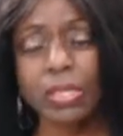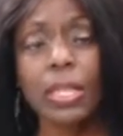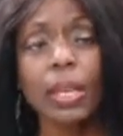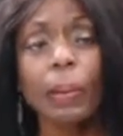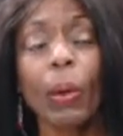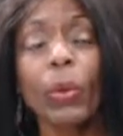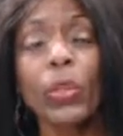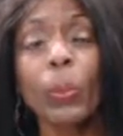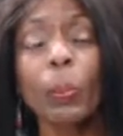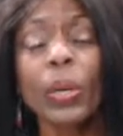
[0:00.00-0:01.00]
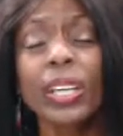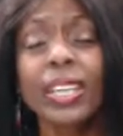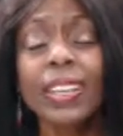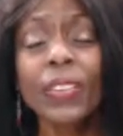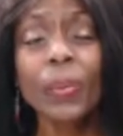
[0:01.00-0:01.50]
Think about what you're
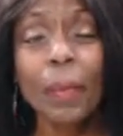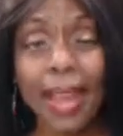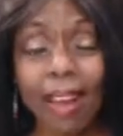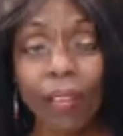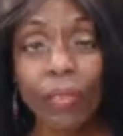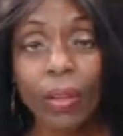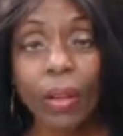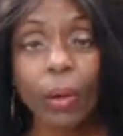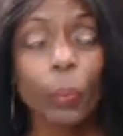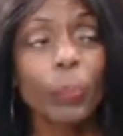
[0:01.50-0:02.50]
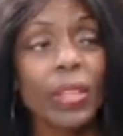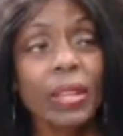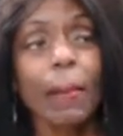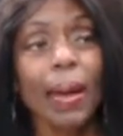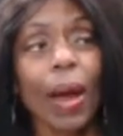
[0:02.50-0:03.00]
putting in your mouth.
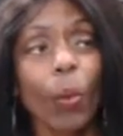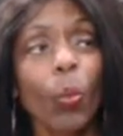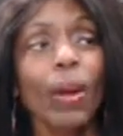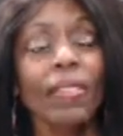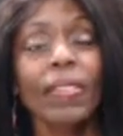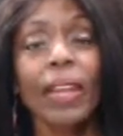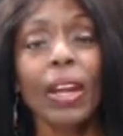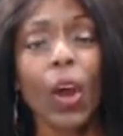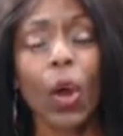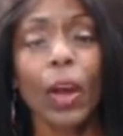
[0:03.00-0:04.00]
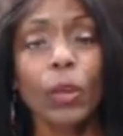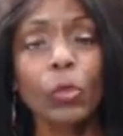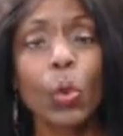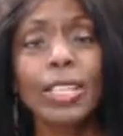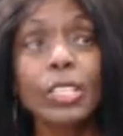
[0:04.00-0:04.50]
Think about what they are
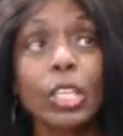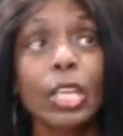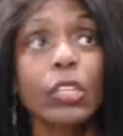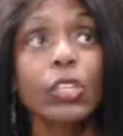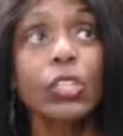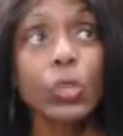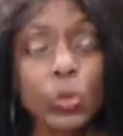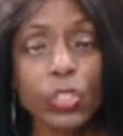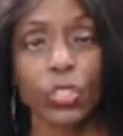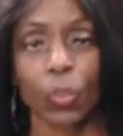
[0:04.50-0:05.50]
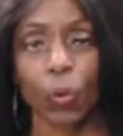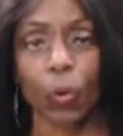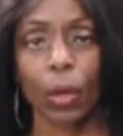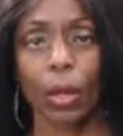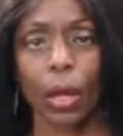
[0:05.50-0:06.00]
going to get used to
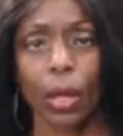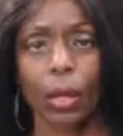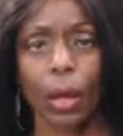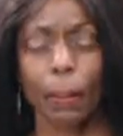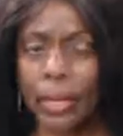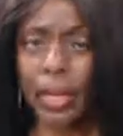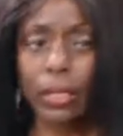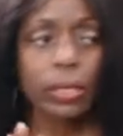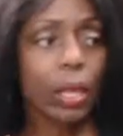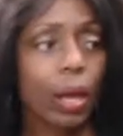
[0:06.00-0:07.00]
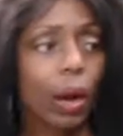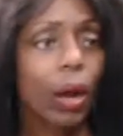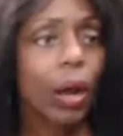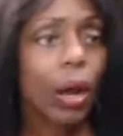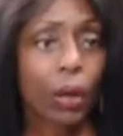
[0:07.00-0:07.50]
because
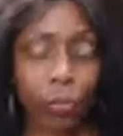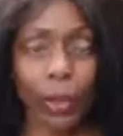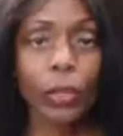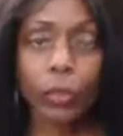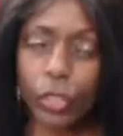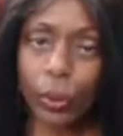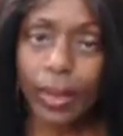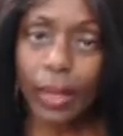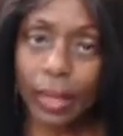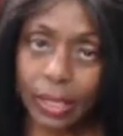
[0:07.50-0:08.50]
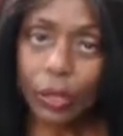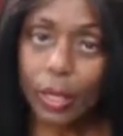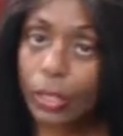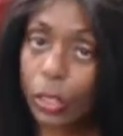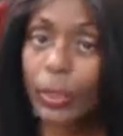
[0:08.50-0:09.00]
of what you're doing and
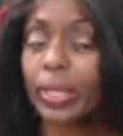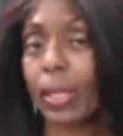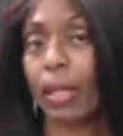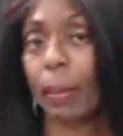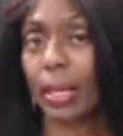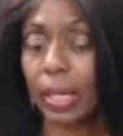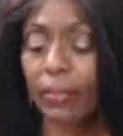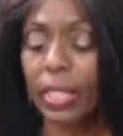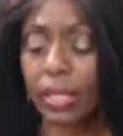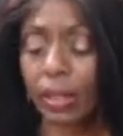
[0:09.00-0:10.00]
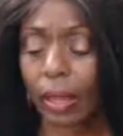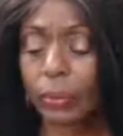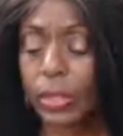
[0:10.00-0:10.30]
doing to them and giving to them.